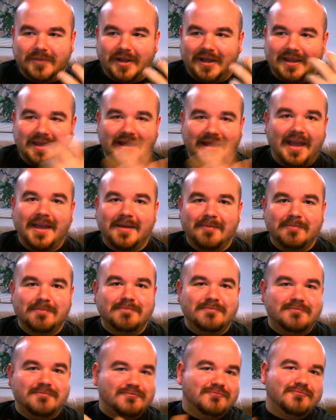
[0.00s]
like
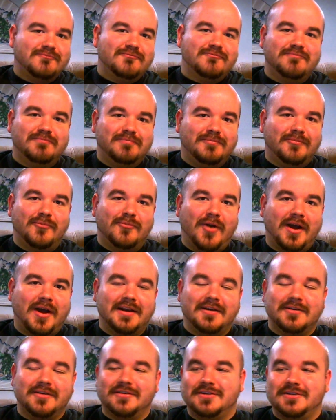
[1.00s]
game
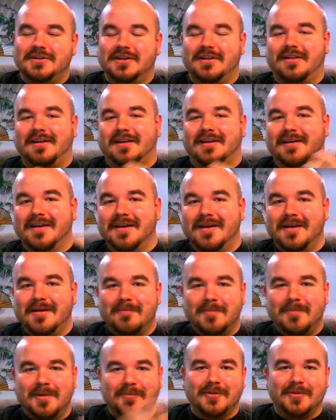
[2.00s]
writers and shit, like,
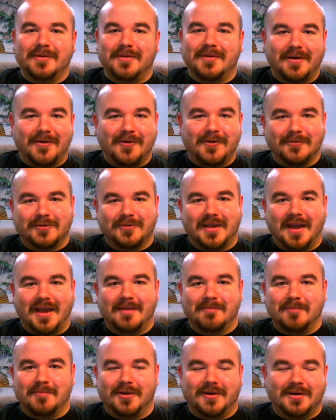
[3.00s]
people that host
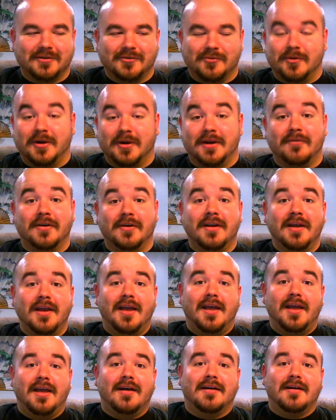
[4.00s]
game blogs or whatever,
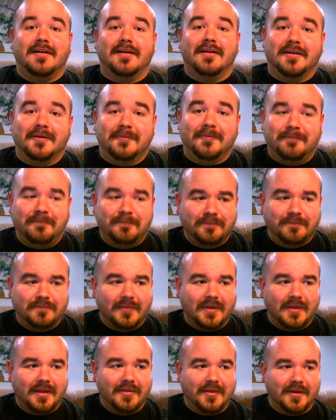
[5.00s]

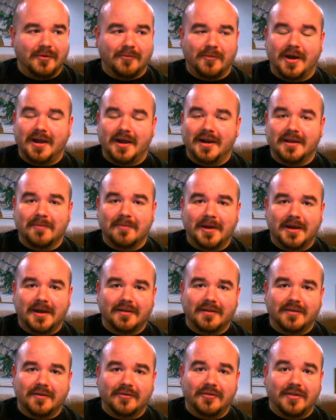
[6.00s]
that are writing
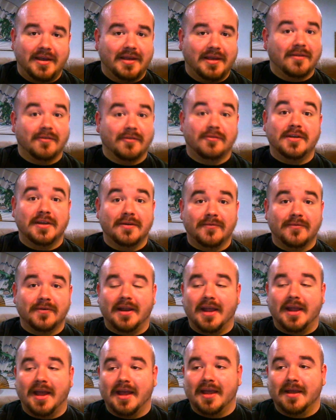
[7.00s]
about it. They're saying they're
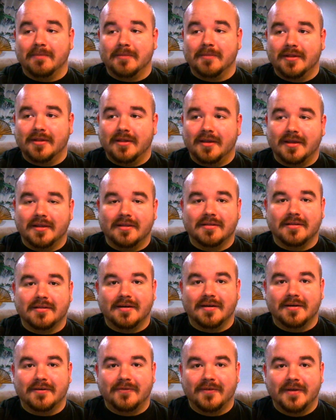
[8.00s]
different games and
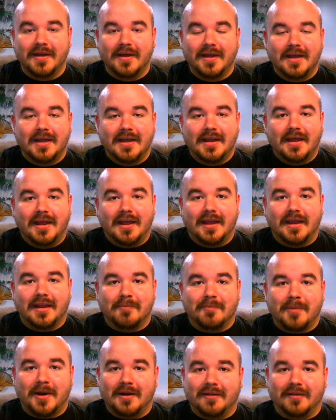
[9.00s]
stuff,
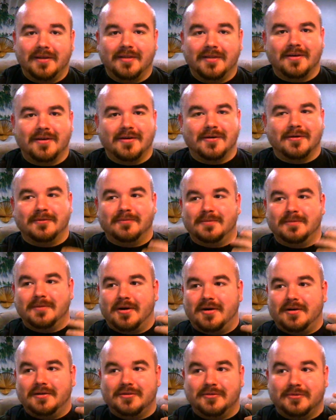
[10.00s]
and apparently there are
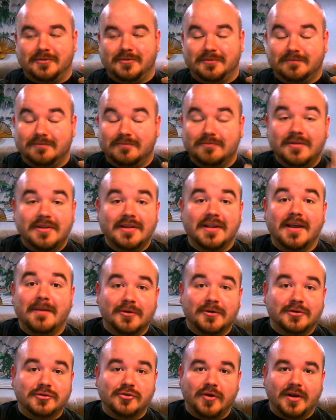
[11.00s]
also
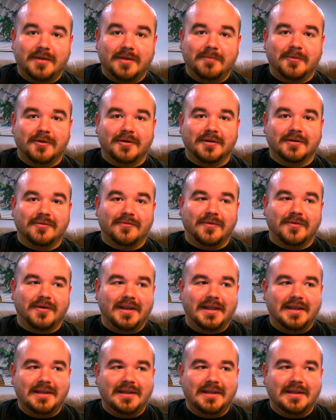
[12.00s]
separate trademarks for